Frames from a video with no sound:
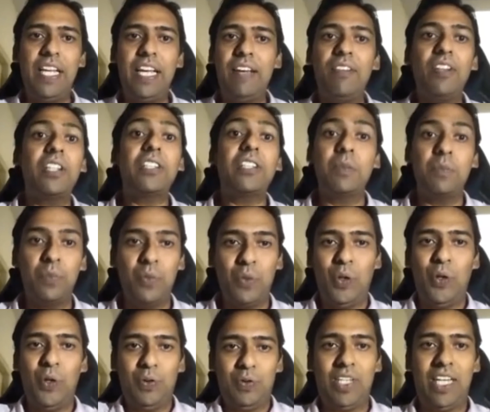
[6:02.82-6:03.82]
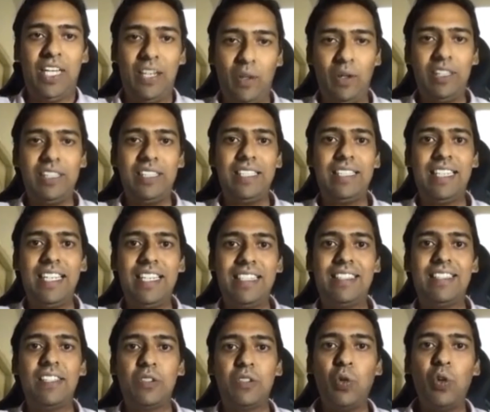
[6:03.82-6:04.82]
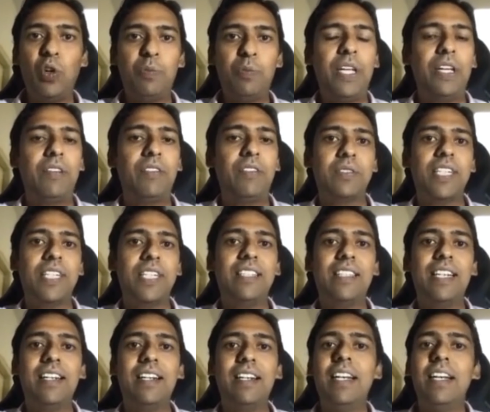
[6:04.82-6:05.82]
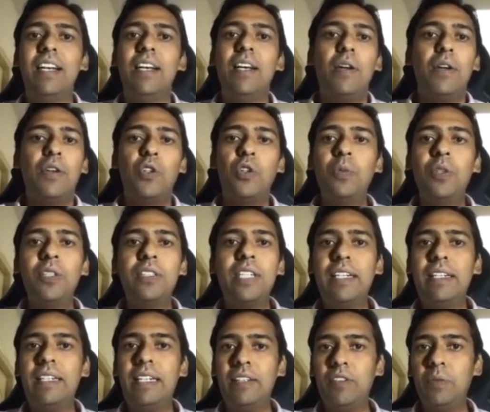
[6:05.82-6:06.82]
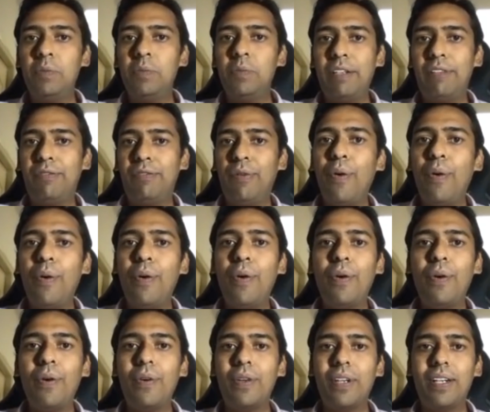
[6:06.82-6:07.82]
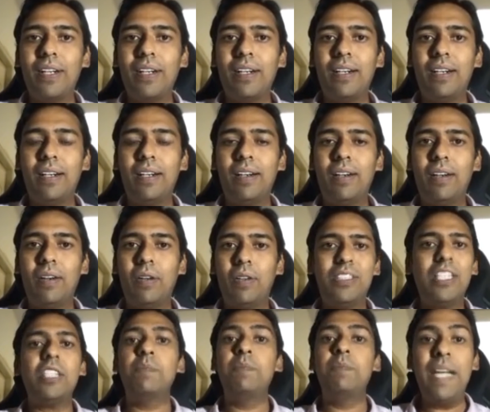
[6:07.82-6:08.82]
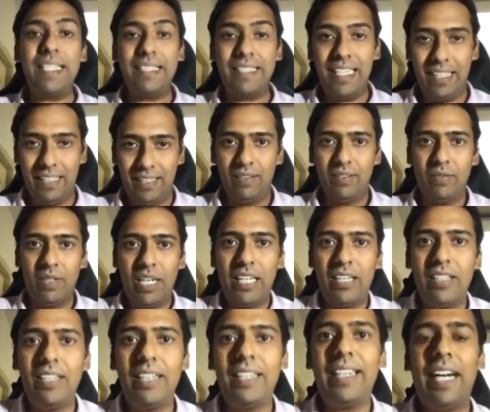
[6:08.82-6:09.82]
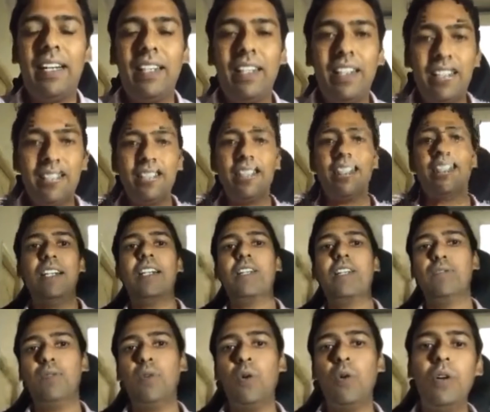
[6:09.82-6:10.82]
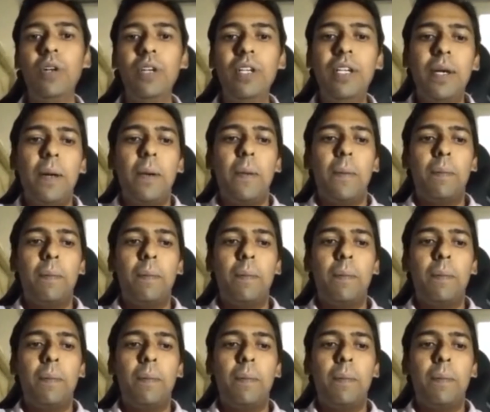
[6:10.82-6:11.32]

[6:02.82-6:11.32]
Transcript: the behaviorism of psychology says, the school of behaviorism says that humans are driven by four, or just basic, rather than categorizing it as four,